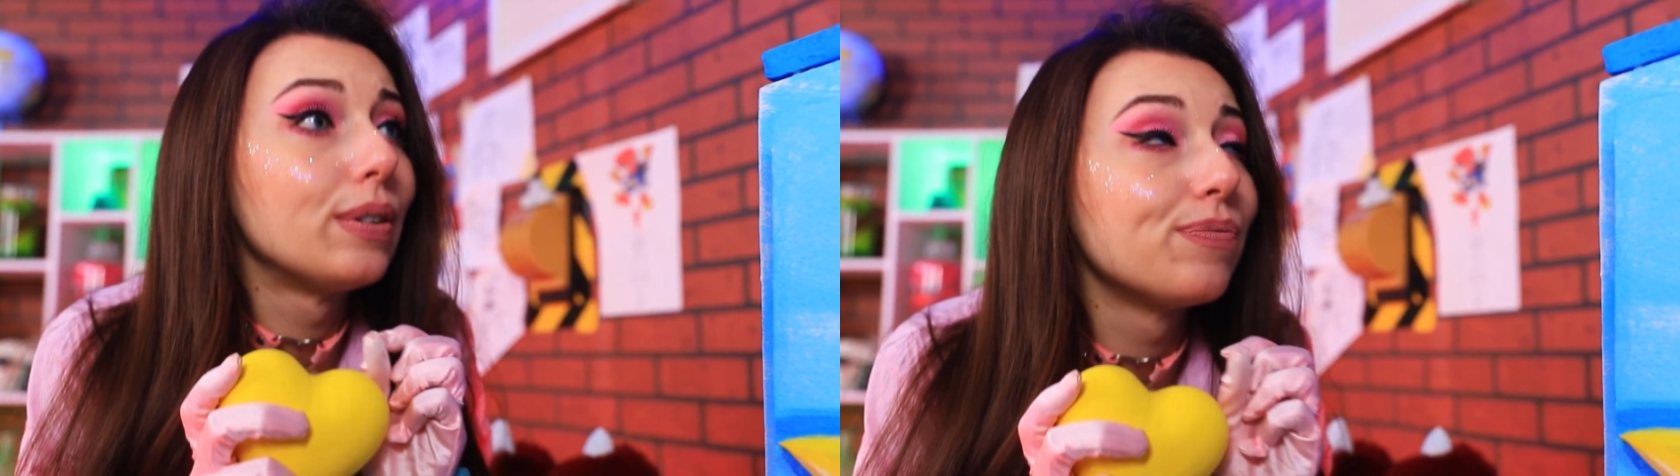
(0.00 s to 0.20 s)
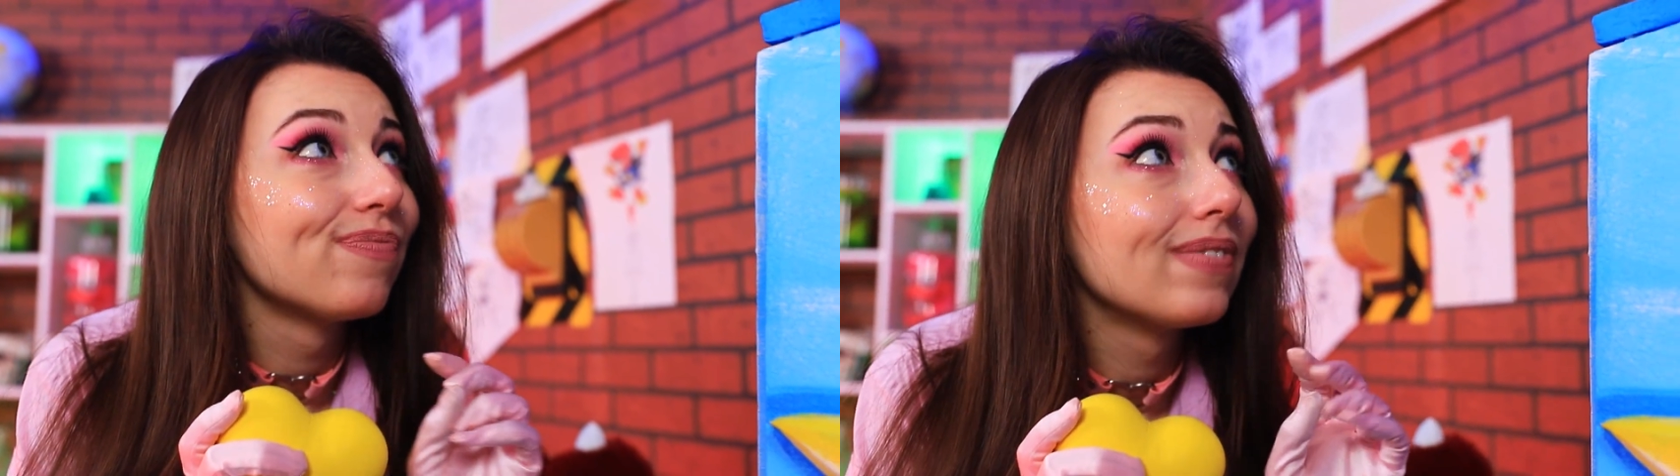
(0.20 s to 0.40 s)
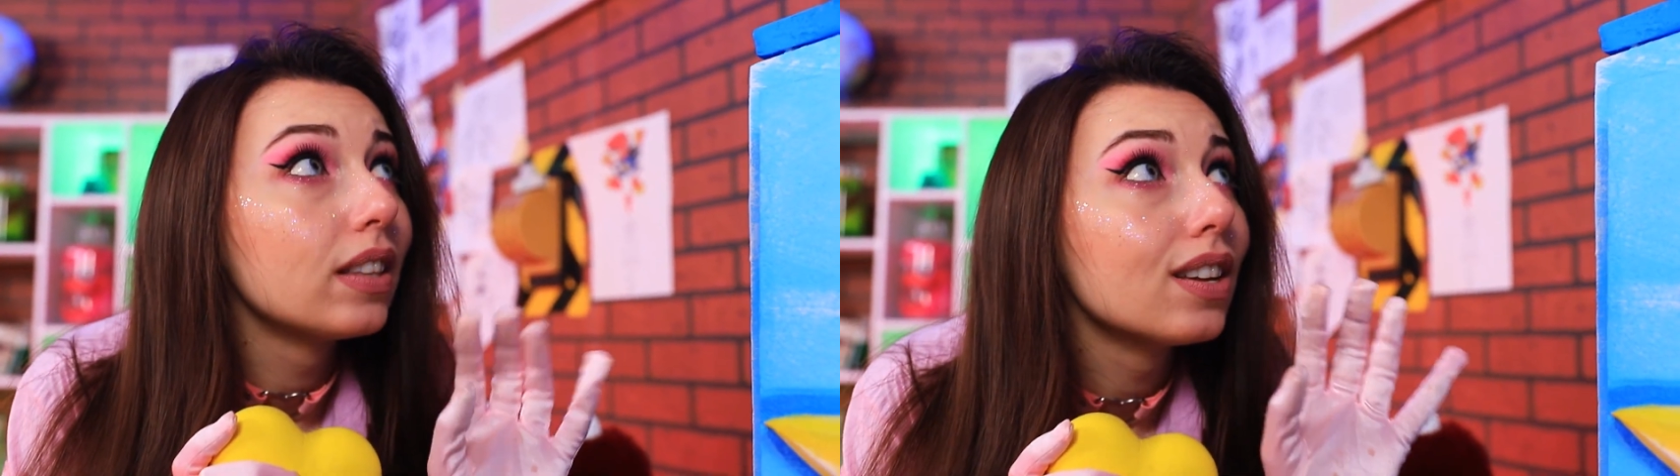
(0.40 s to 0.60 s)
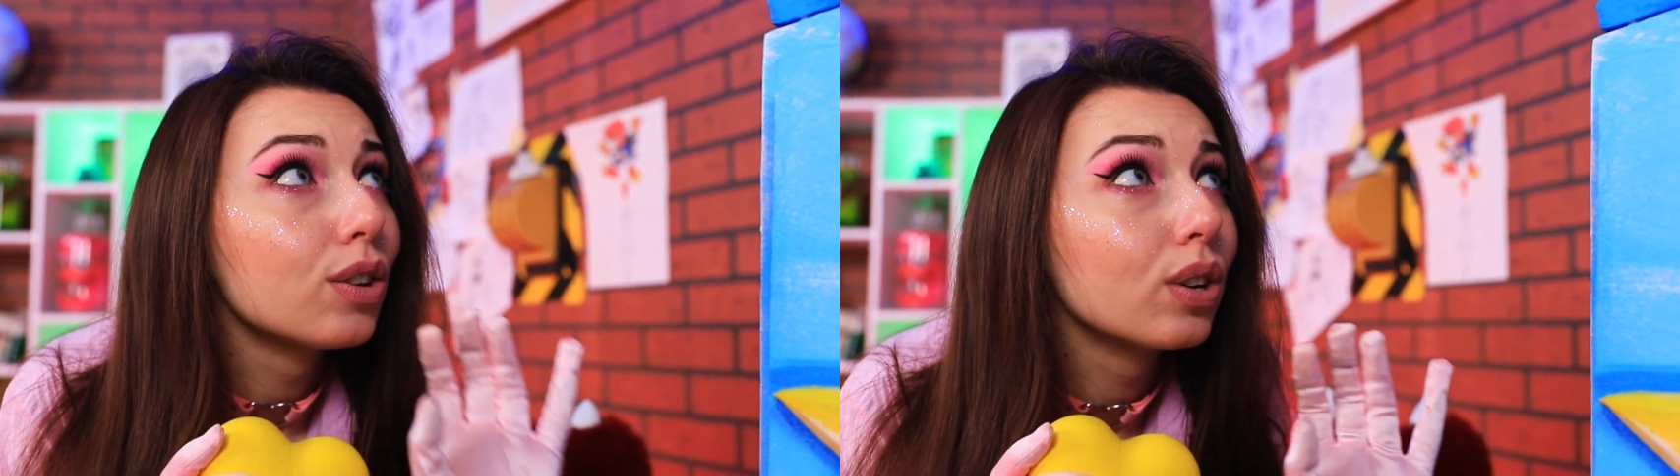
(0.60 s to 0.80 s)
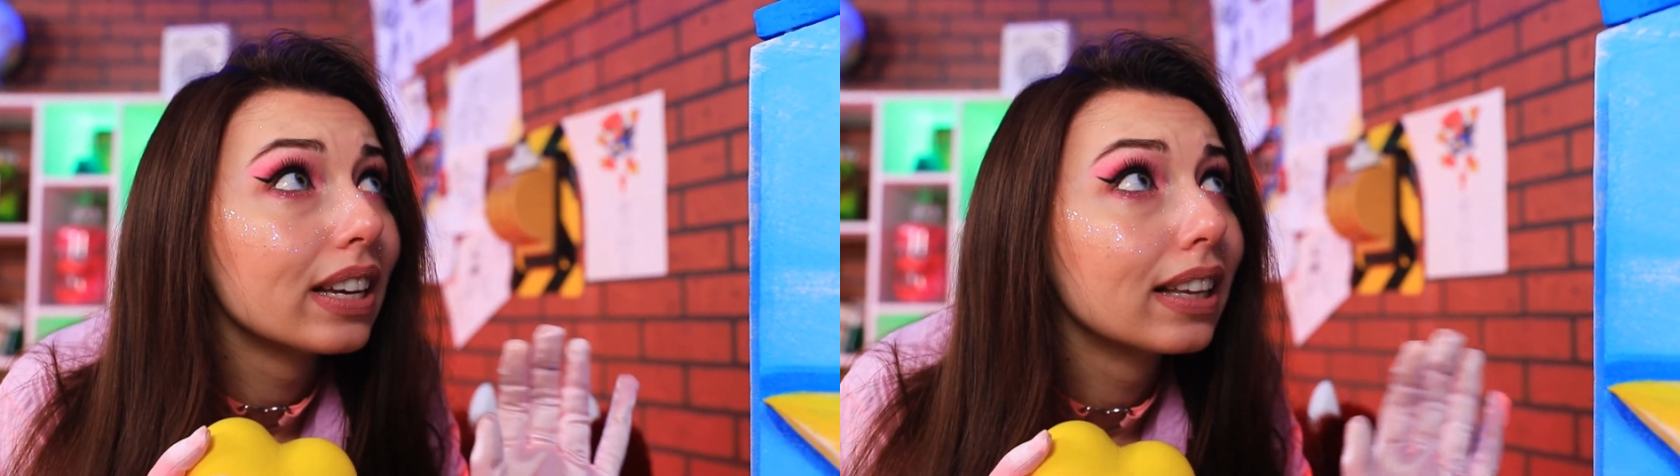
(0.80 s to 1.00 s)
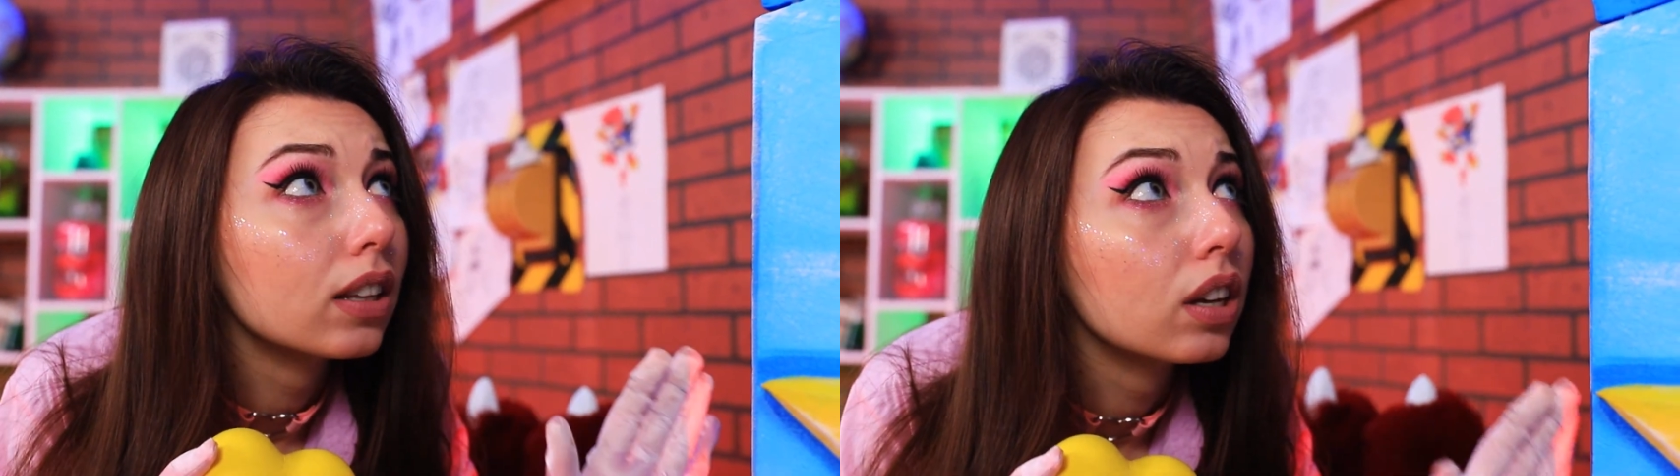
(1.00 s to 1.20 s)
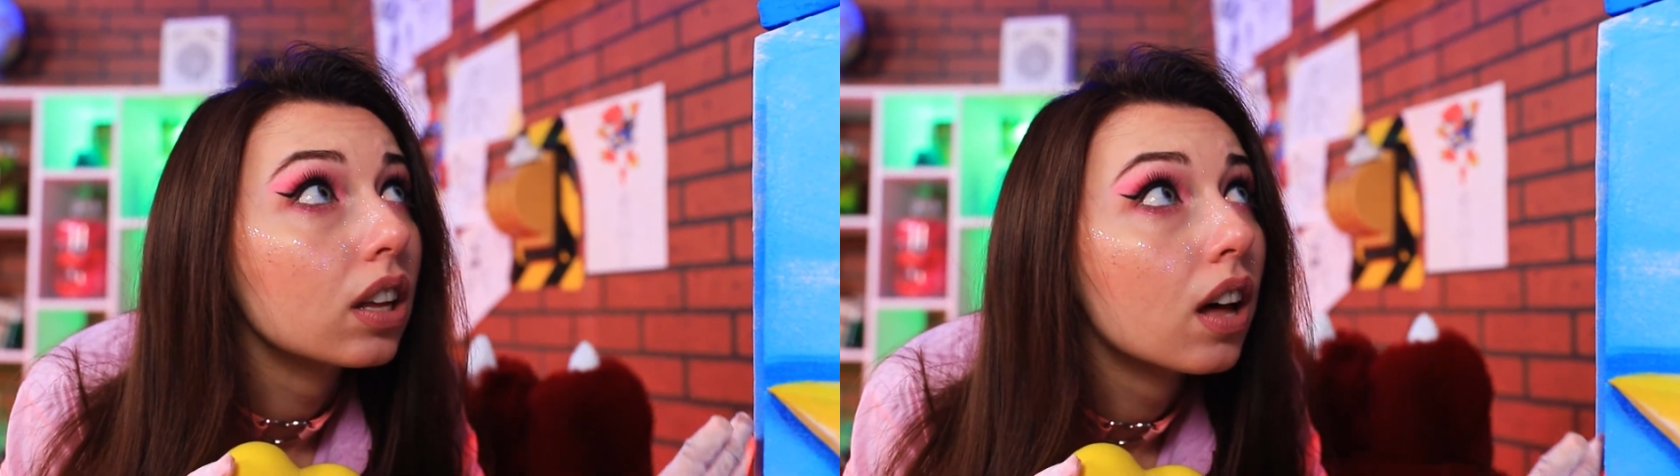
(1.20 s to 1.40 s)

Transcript: down, Boo. I won't hurt